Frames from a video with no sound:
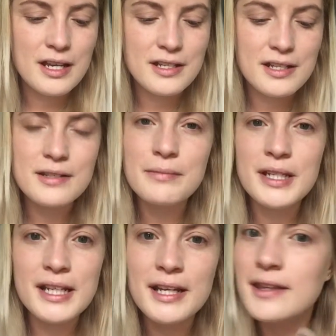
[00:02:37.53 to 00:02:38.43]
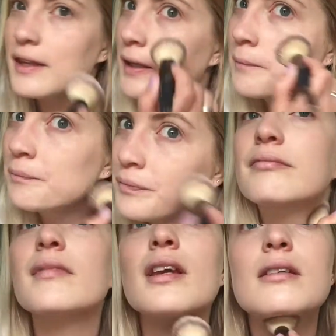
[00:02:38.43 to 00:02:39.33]
It doesn't mean anything.
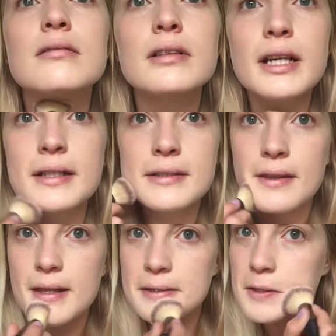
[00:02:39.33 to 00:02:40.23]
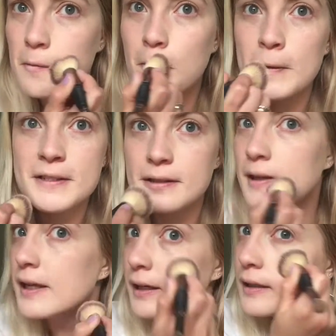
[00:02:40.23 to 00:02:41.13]
Alright, so that's the first
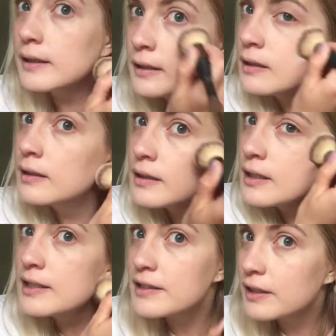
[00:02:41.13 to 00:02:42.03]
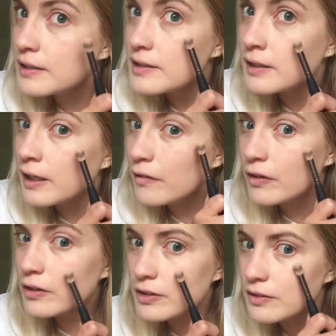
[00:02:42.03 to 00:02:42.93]
layer. See, it didn't cover
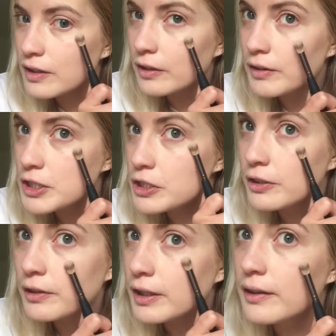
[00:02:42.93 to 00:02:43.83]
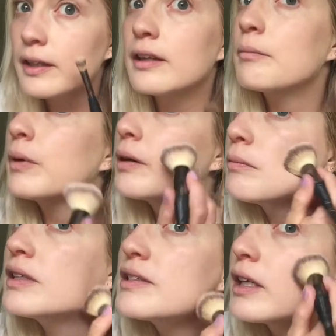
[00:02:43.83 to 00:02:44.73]
the discoloration or anything, but
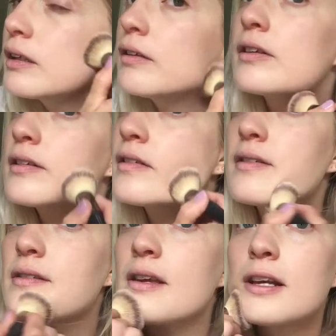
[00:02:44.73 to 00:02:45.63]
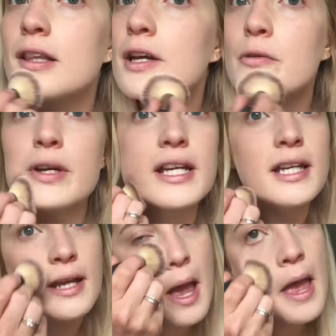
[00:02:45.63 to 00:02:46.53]
my skin looks
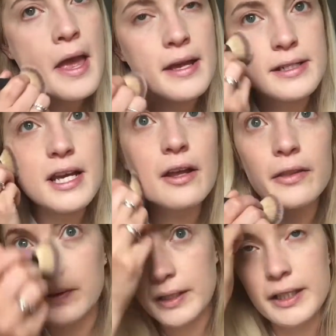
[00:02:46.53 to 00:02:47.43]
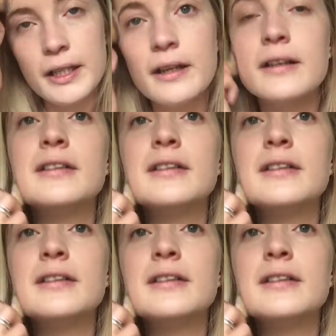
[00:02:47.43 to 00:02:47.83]
glowy and healthy.